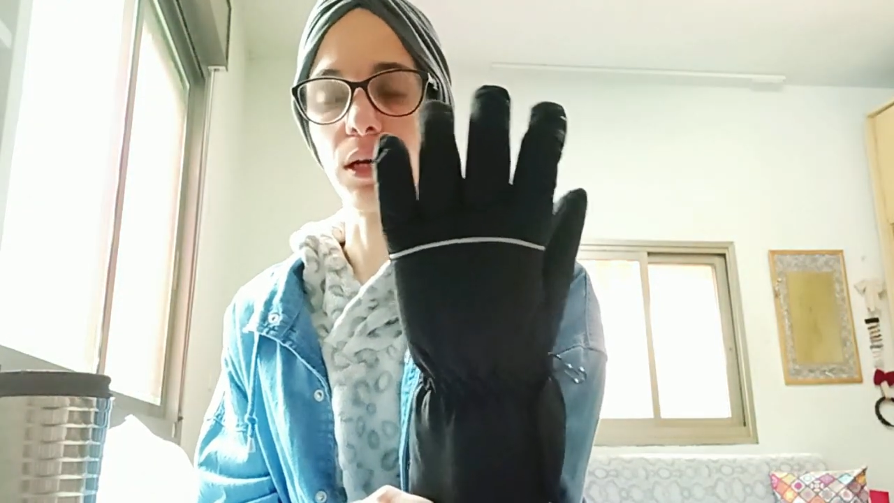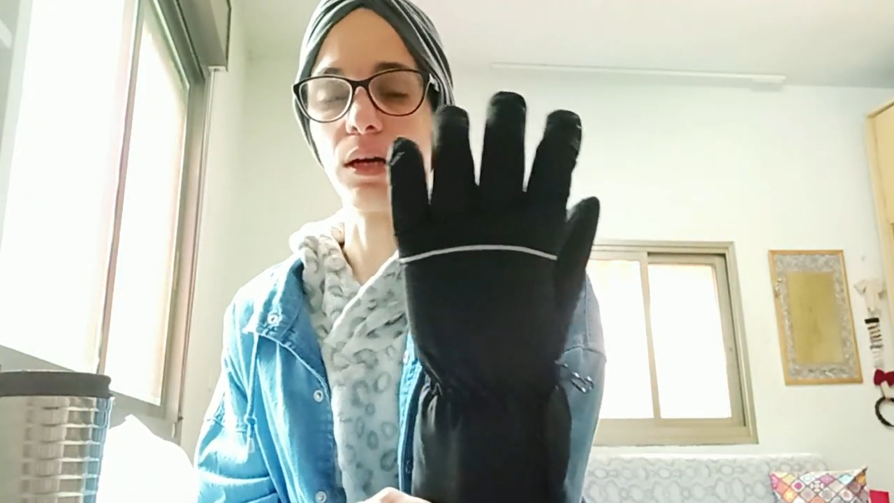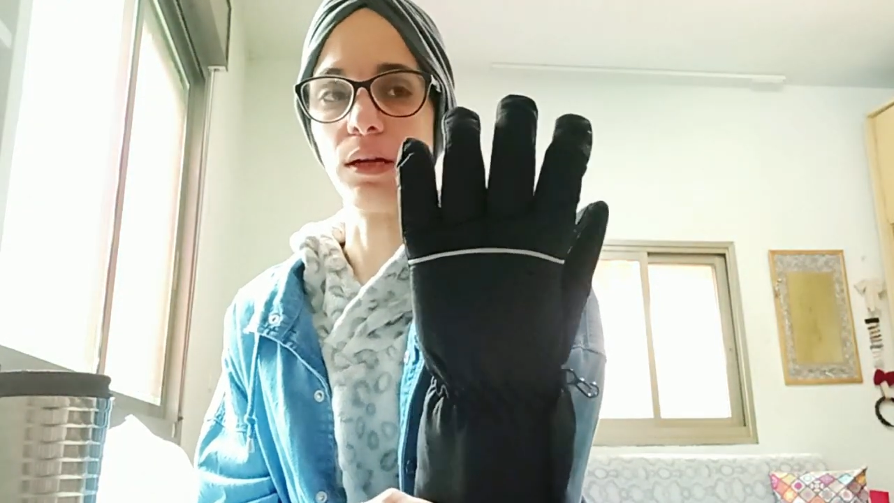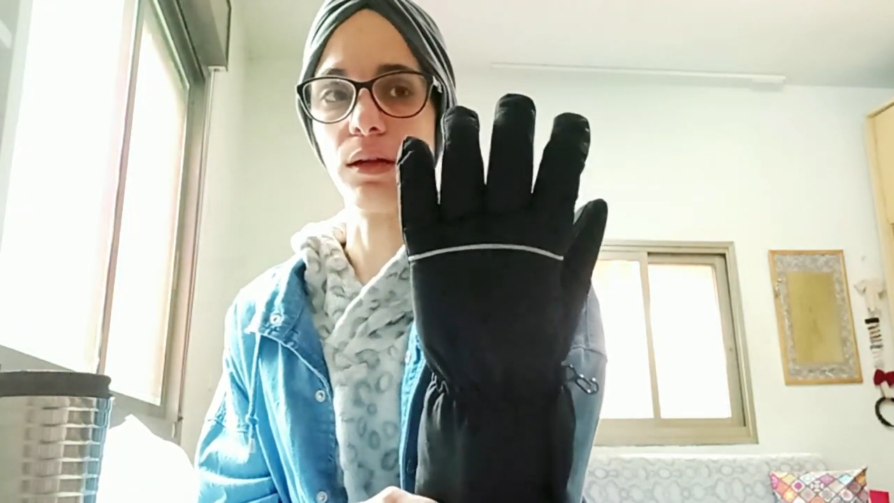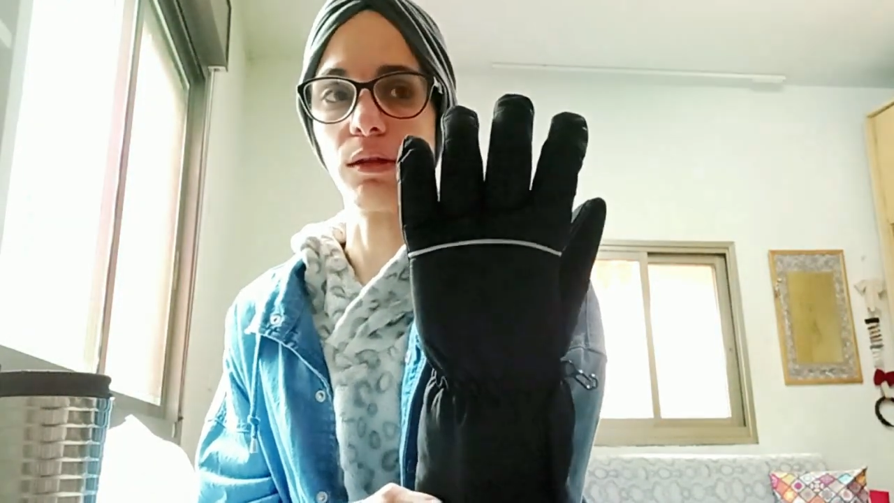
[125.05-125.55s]

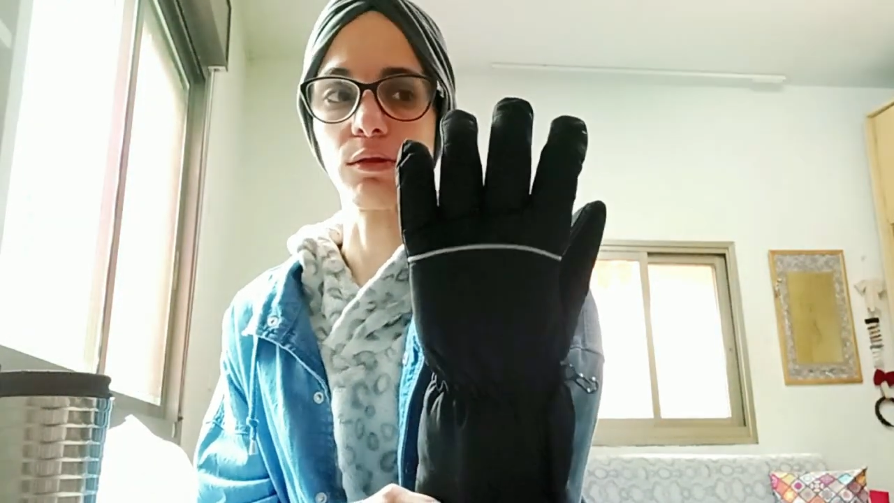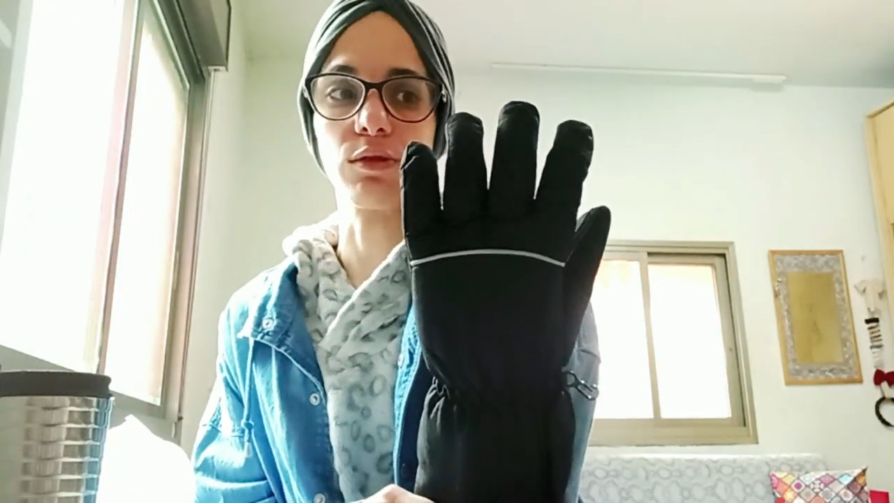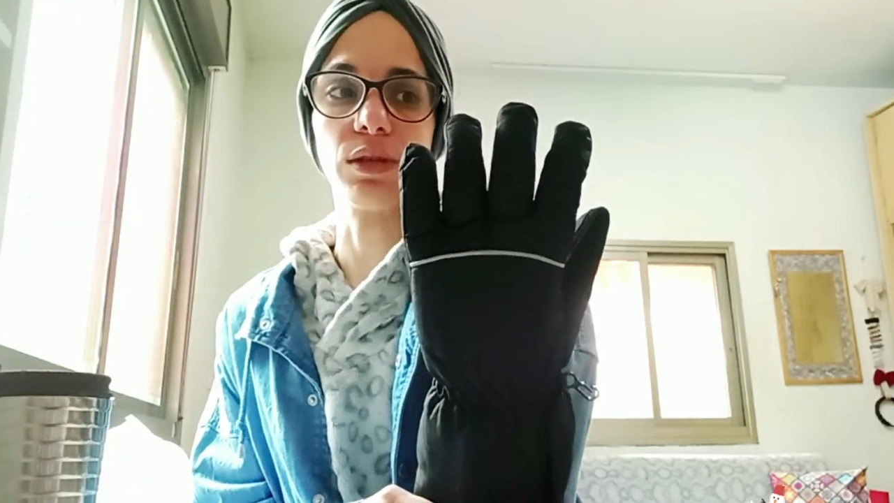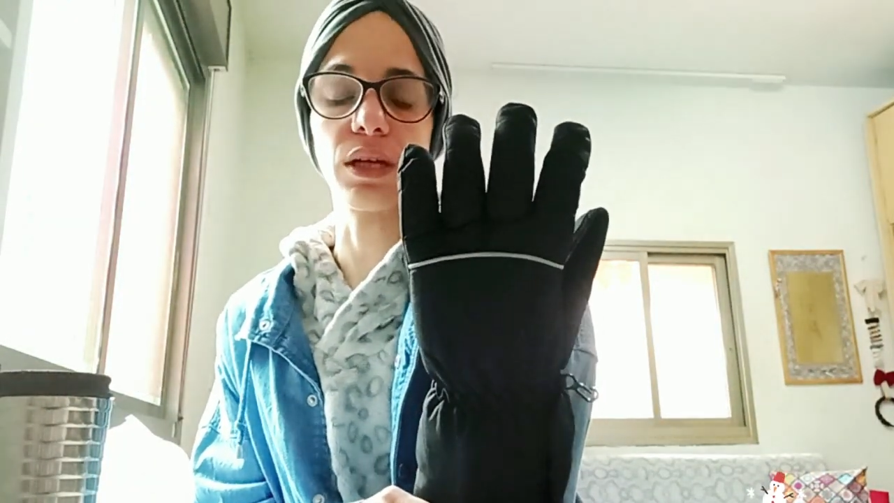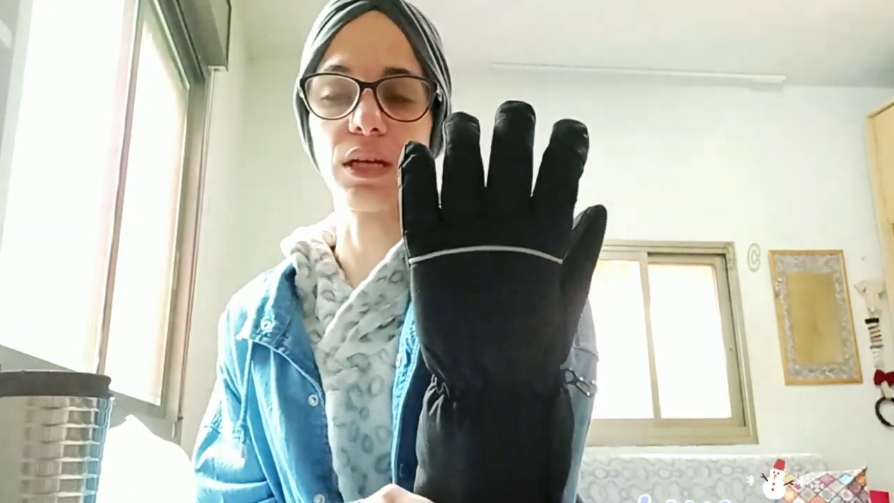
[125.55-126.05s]
an
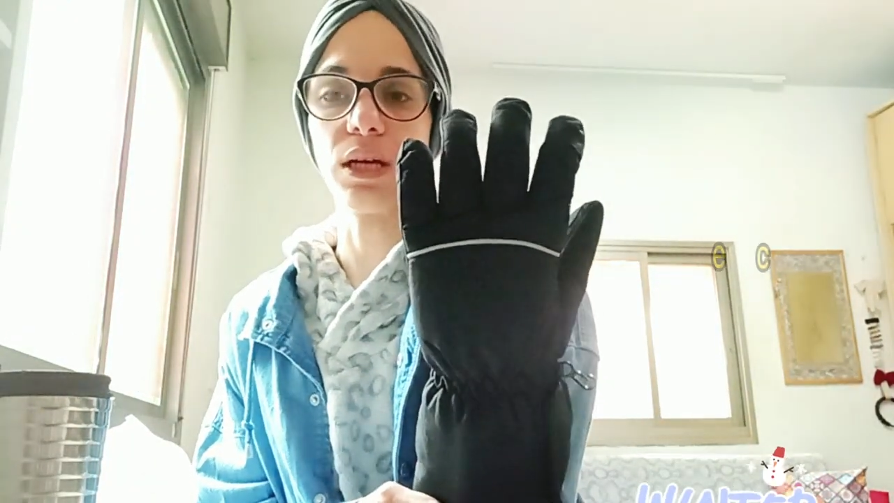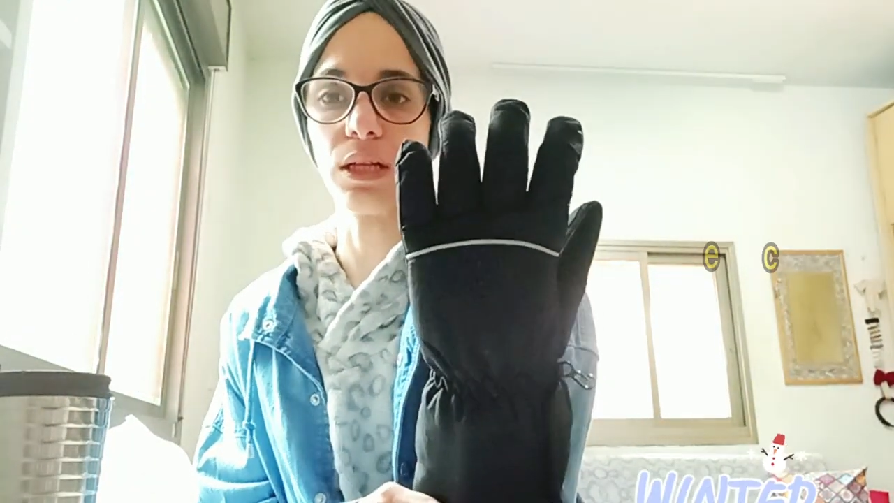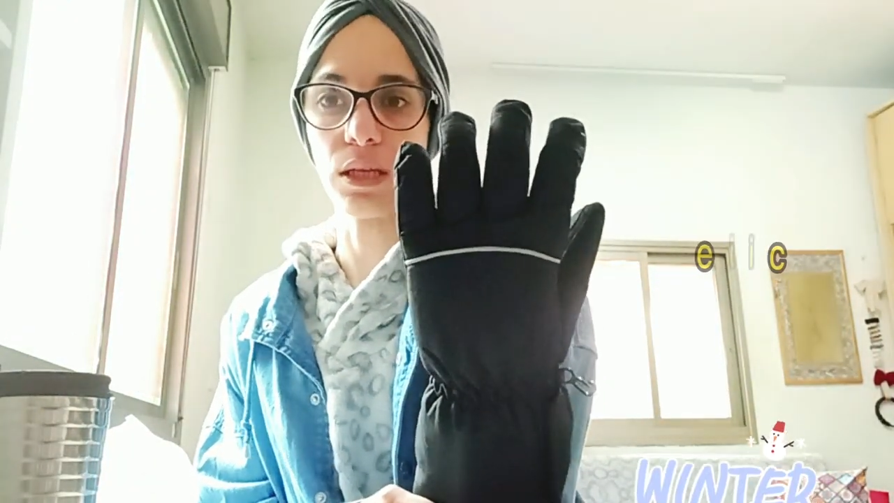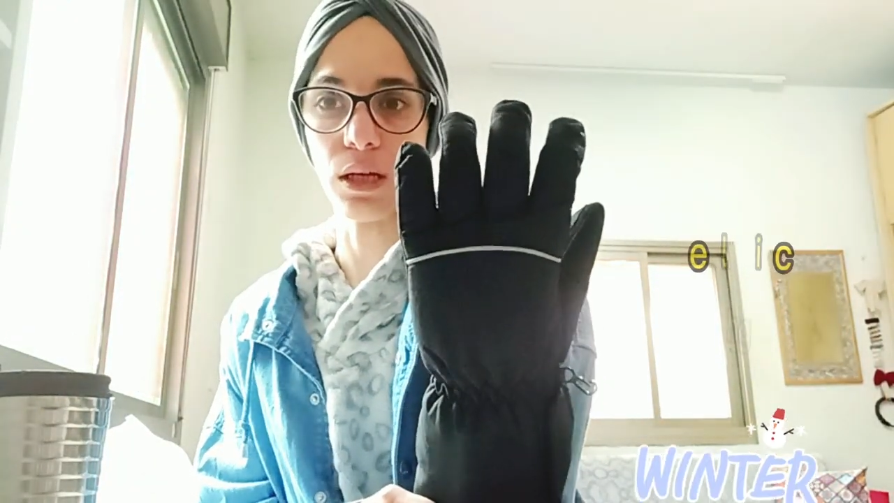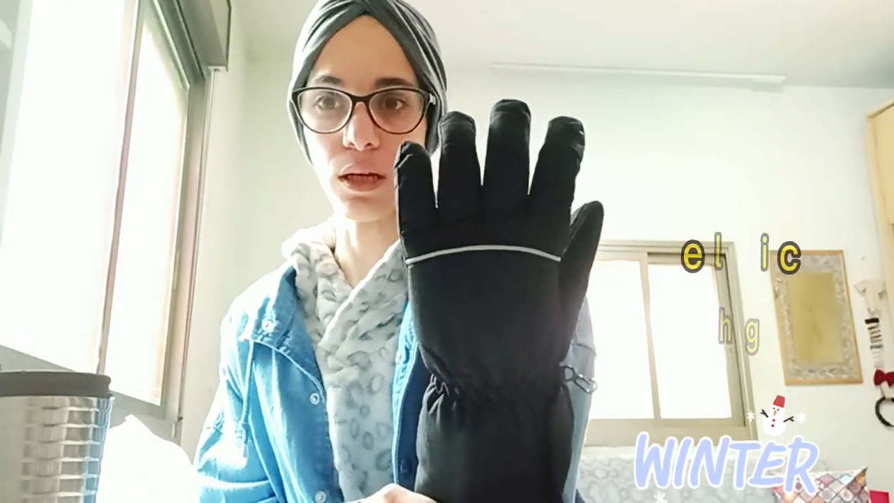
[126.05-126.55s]
electronic
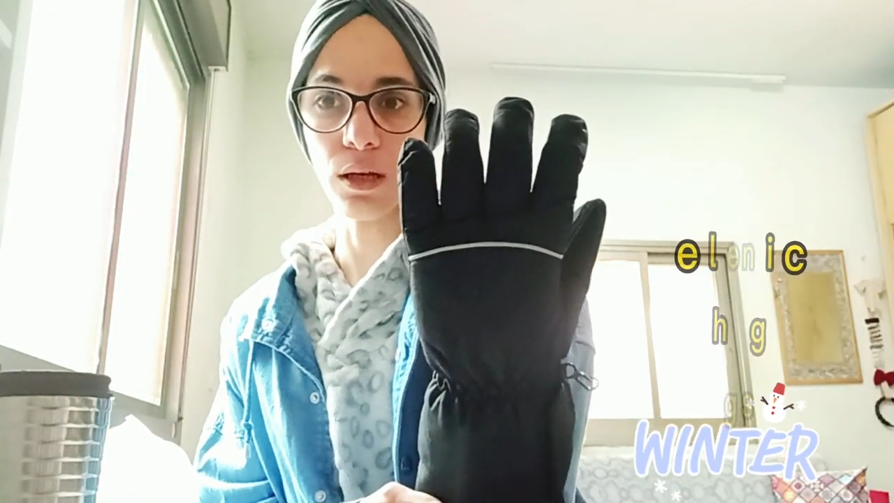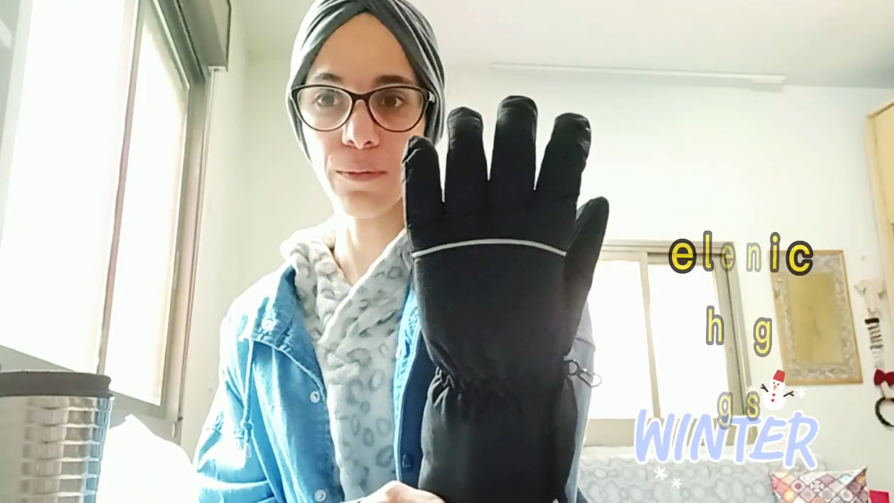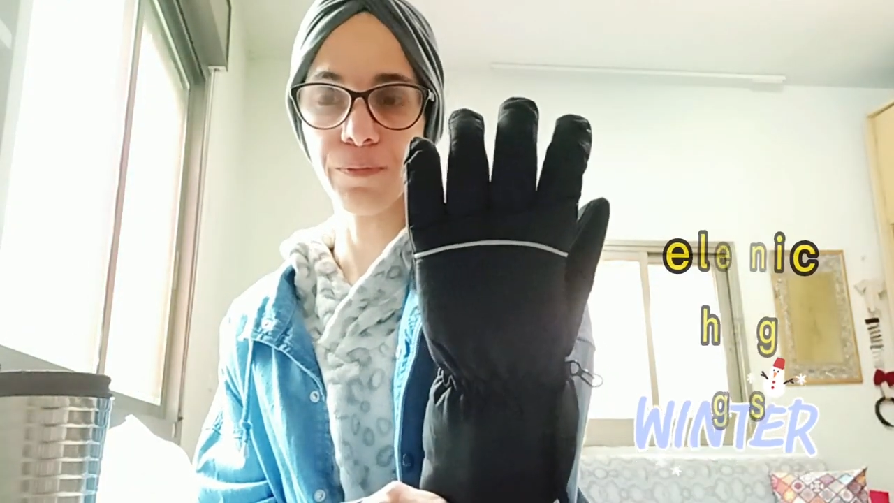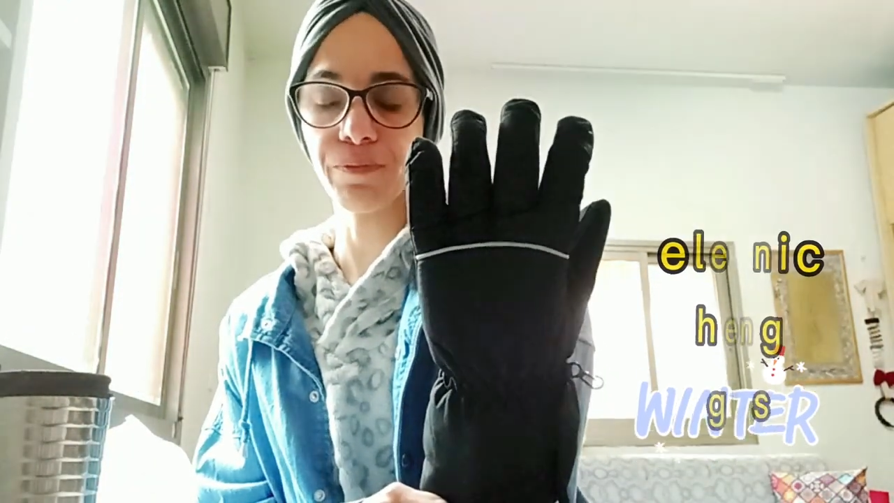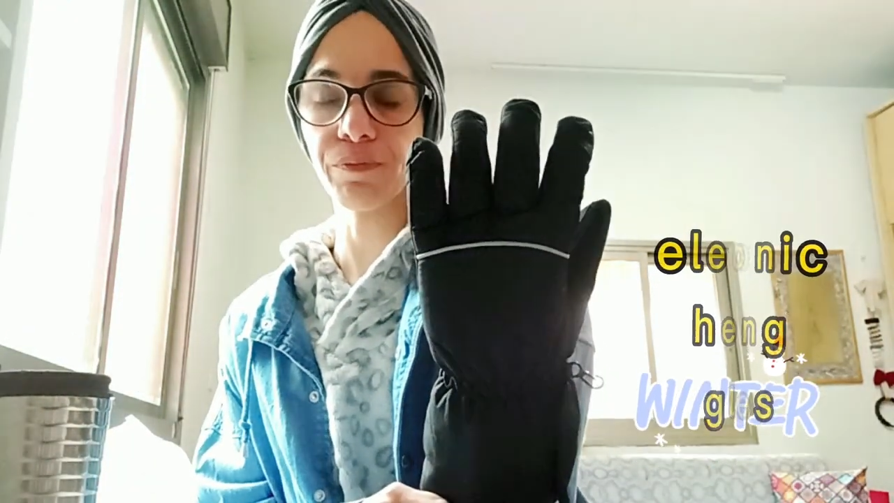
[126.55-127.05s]
heating